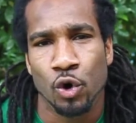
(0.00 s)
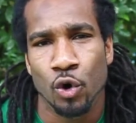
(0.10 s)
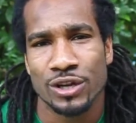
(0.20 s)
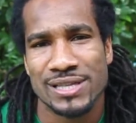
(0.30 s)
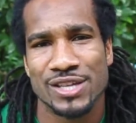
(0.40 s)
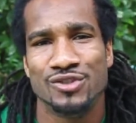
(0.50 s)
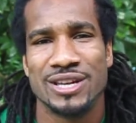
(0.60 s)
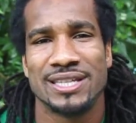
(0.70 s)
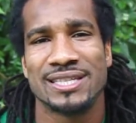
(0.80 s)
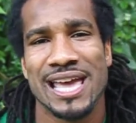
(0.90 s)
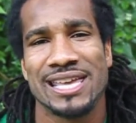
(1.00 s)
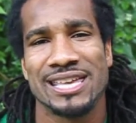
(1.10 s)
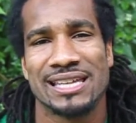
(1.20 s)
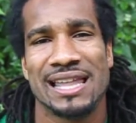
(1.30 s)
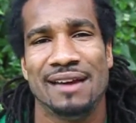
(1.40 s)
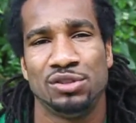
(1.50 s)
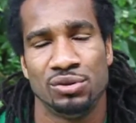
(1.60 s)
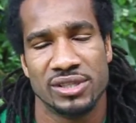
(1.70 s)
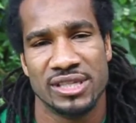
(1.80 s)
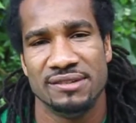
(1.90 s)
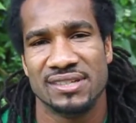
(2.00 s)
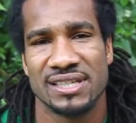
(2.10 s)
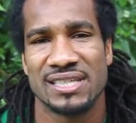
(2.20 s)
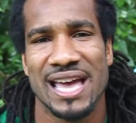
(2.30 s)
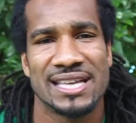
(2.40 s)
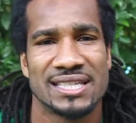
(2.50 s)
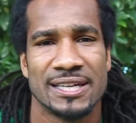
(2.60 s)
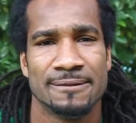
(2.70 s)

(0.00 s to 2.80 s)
course that you need to take in your life to achieve success.